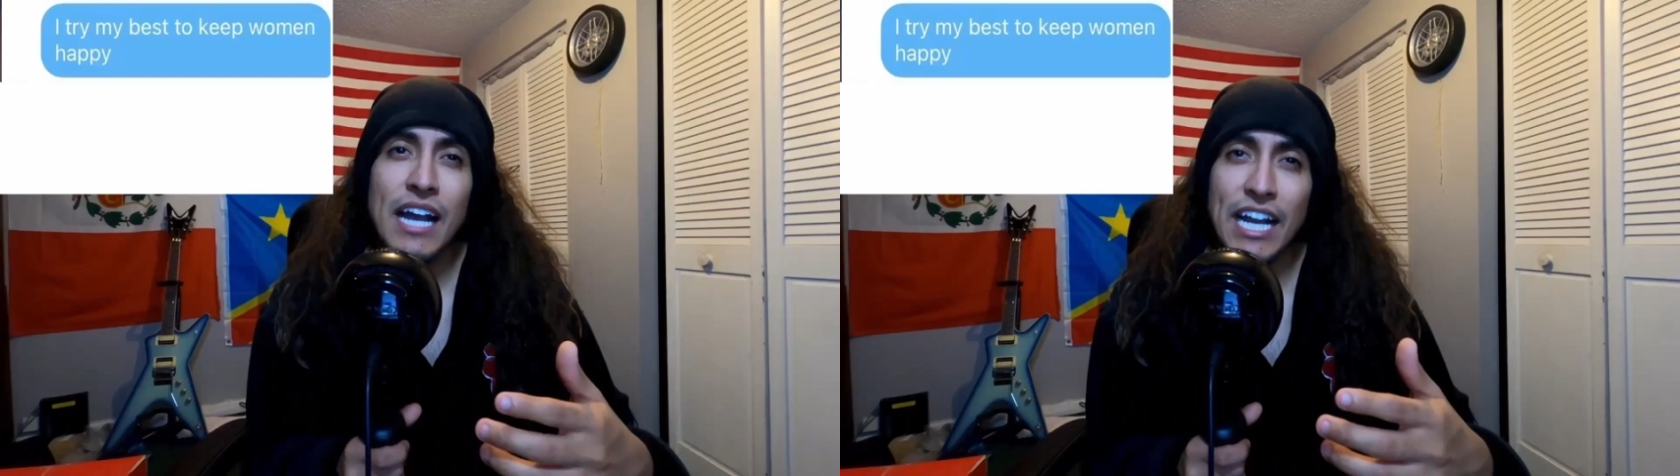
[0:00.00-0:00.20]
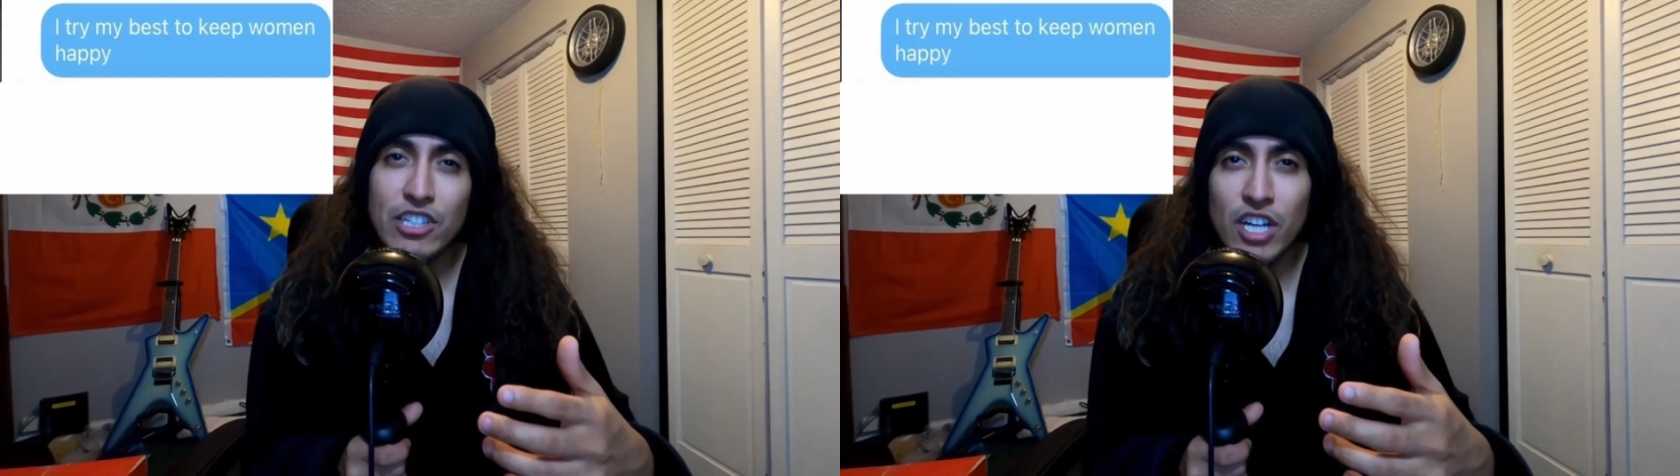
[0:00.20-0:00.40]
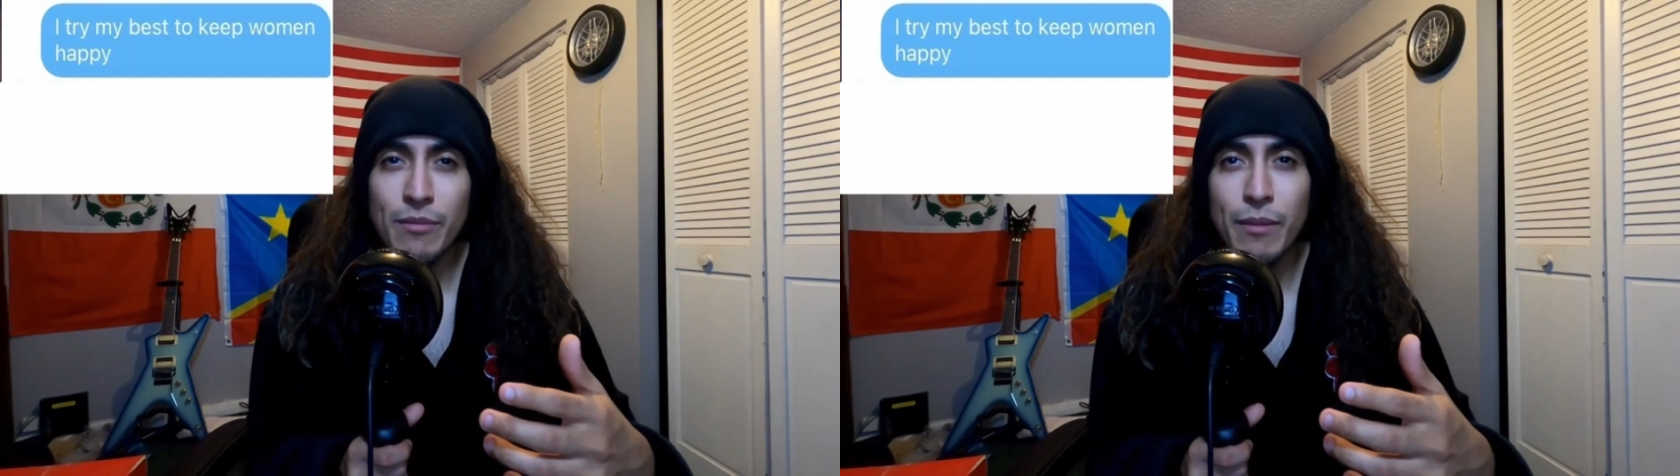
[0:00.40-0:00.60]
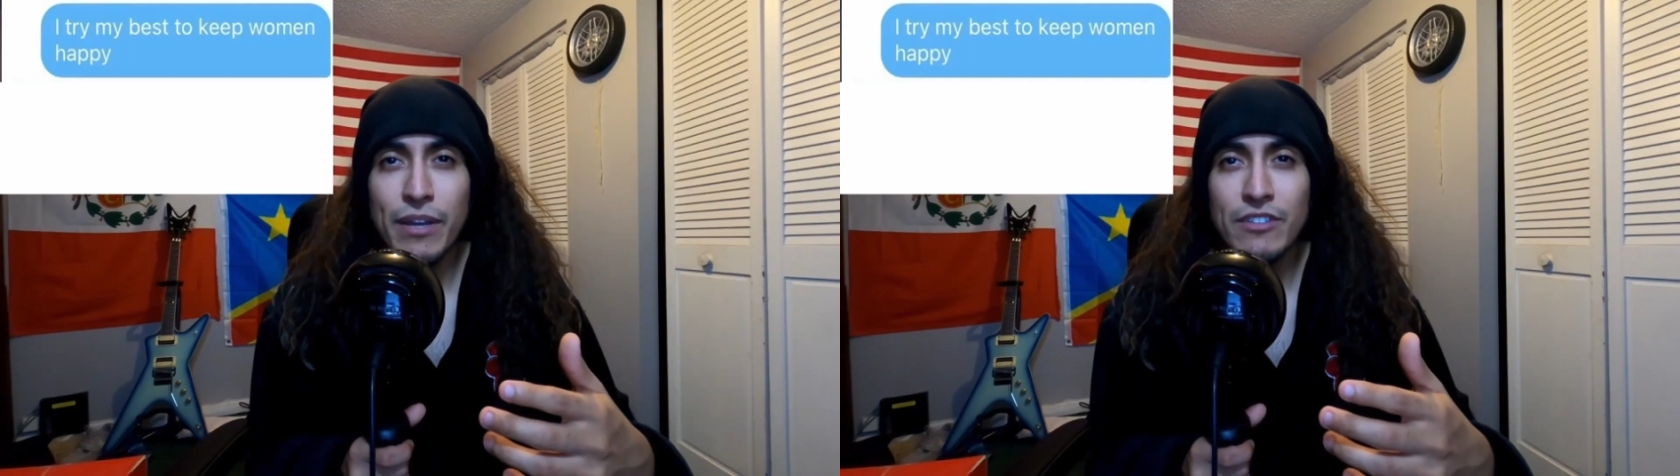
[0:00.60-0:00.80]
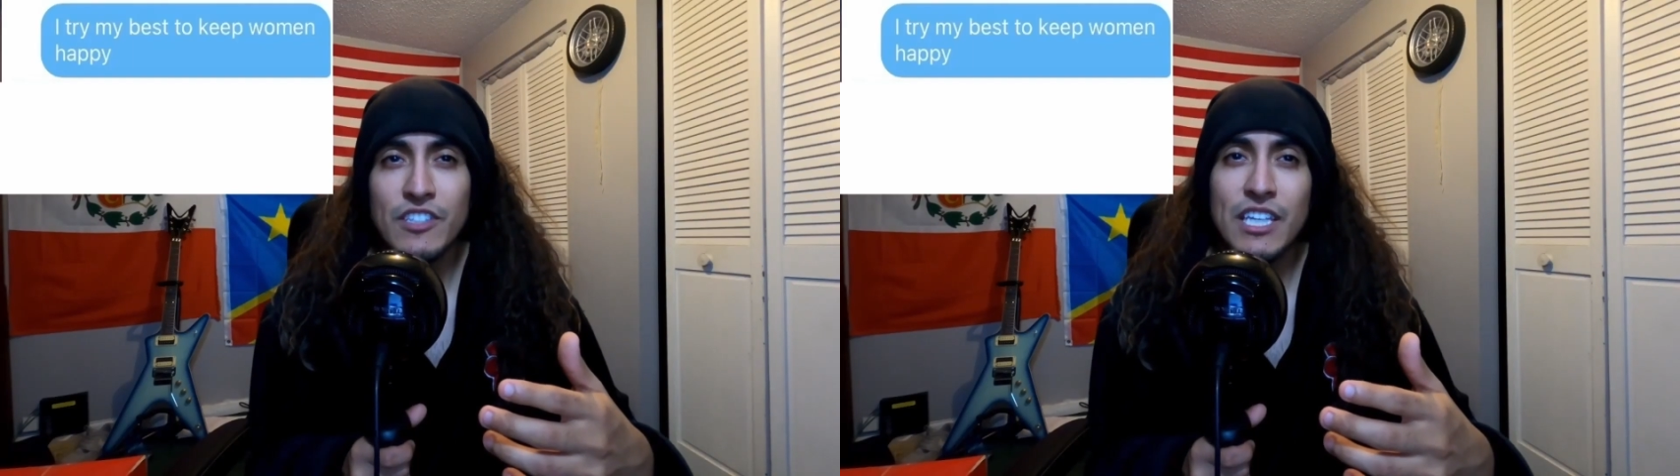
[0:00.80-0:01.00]
try my best
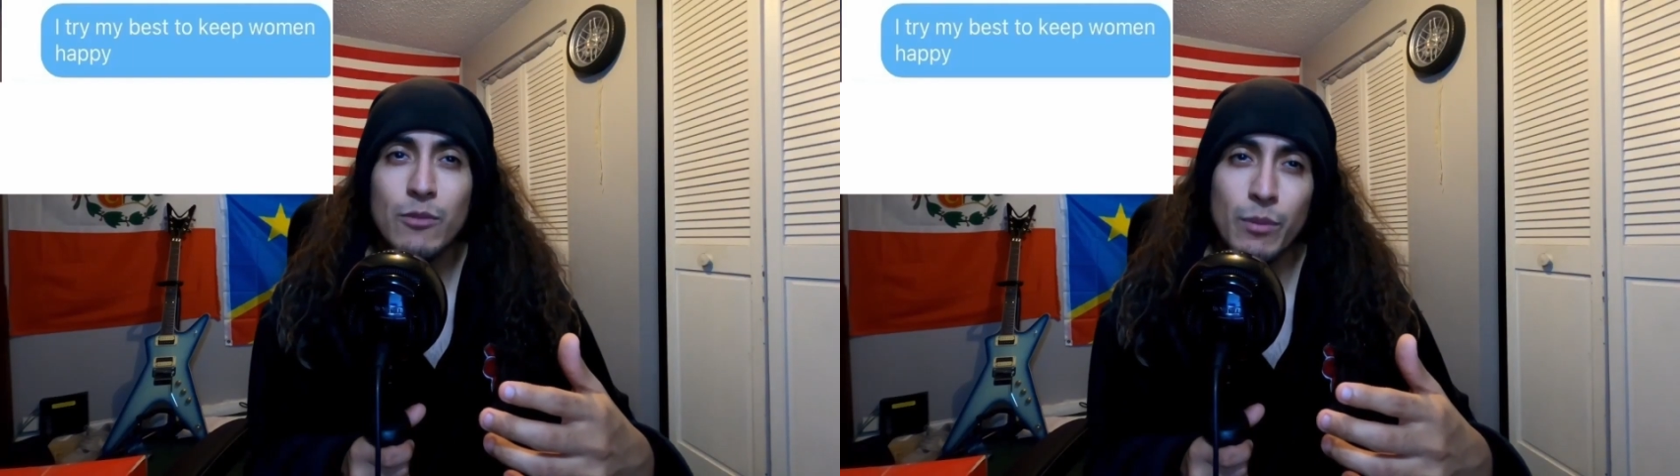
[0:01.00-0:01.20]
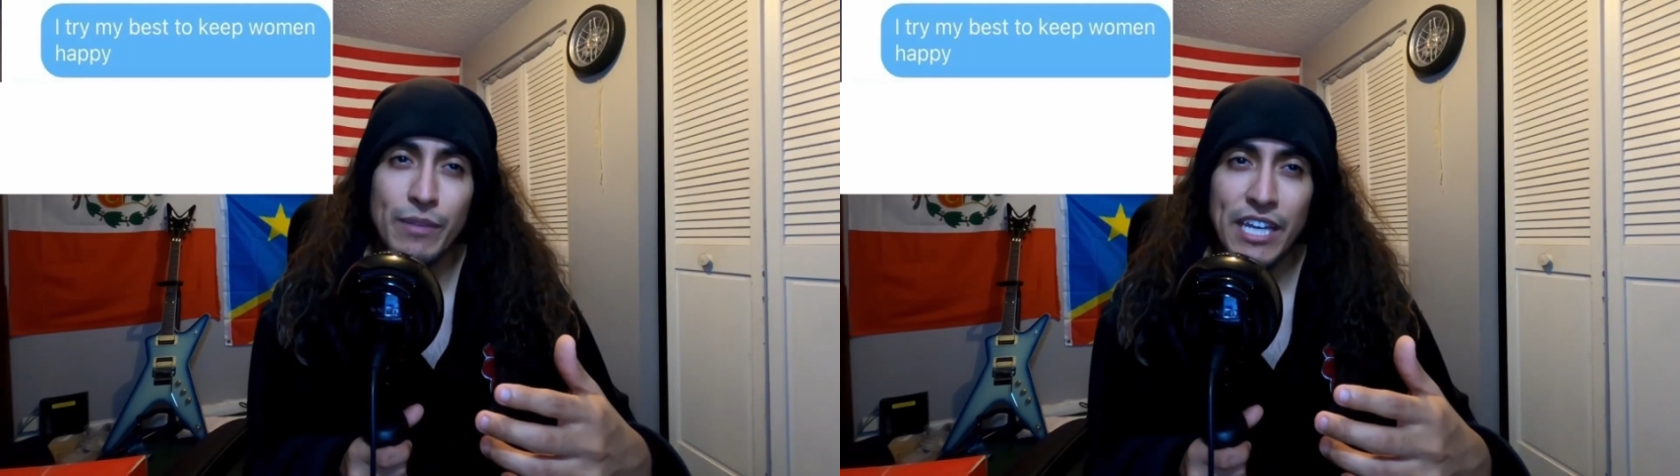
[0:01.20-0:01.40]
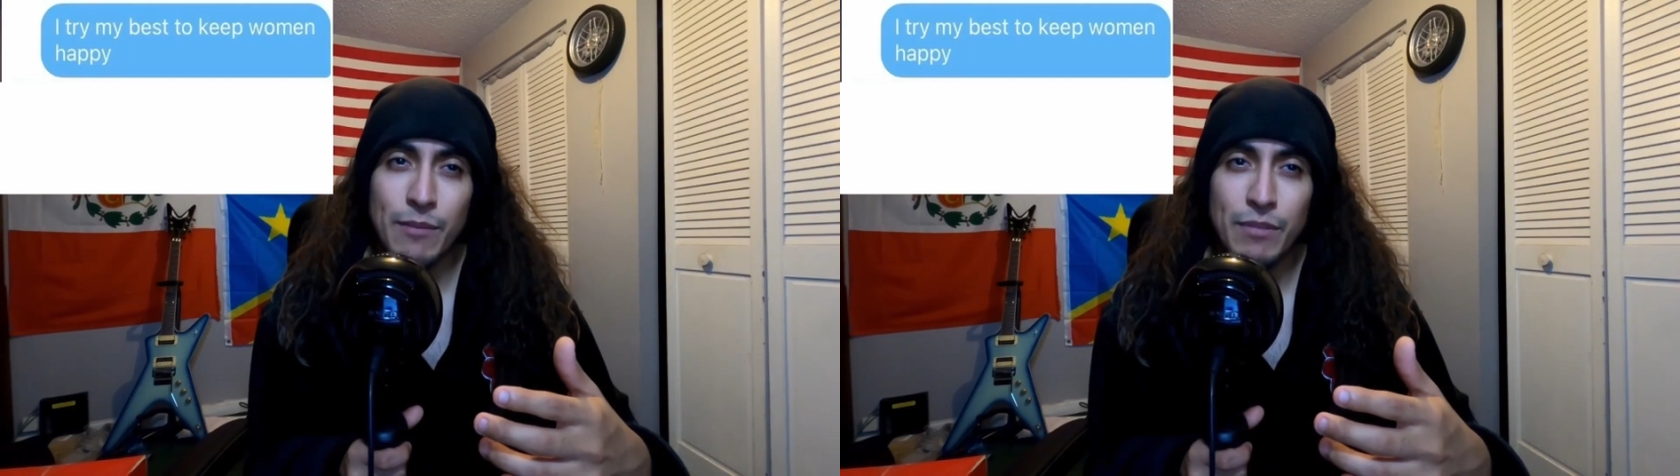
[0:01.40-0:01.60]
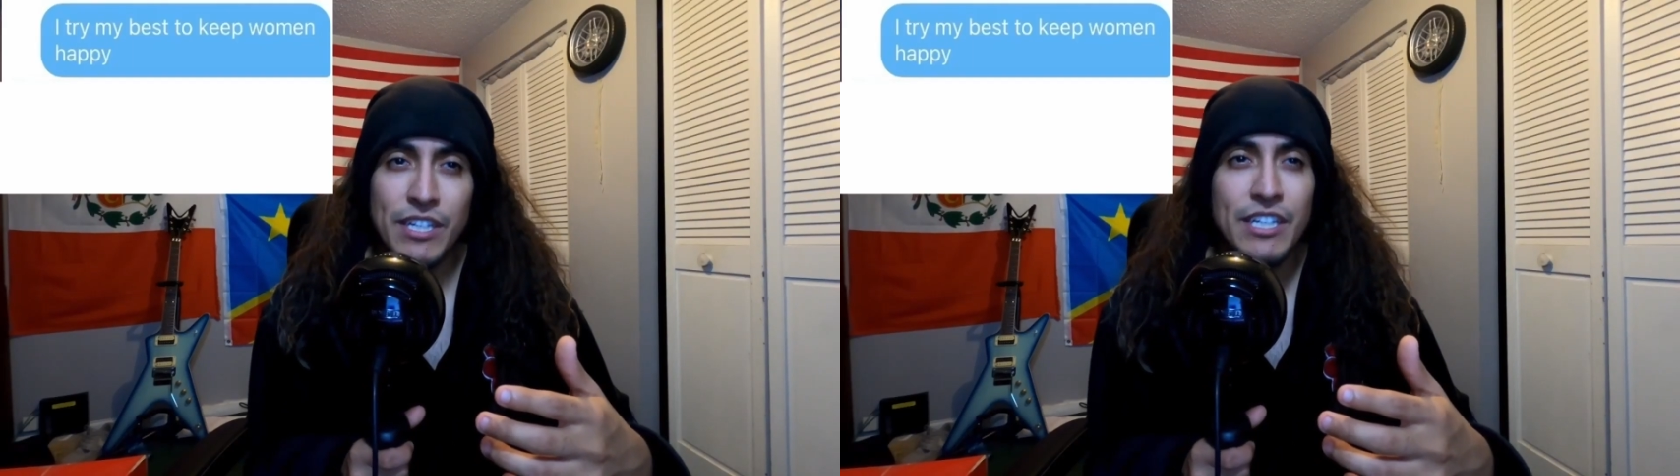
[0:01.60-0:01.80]
to keep women happy.